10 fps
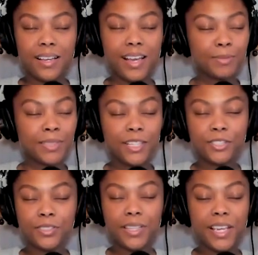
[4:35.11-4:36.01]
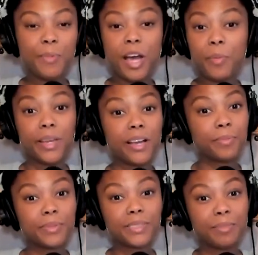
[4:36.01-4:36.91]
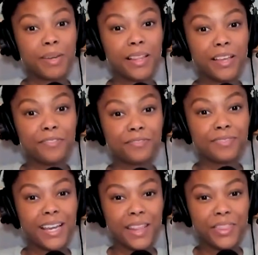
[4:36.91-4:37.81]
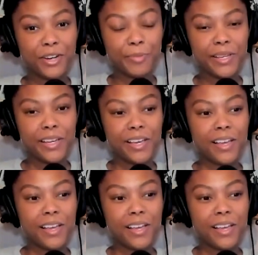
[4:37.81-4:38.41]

Expectations keep coming up in my life and in therapy.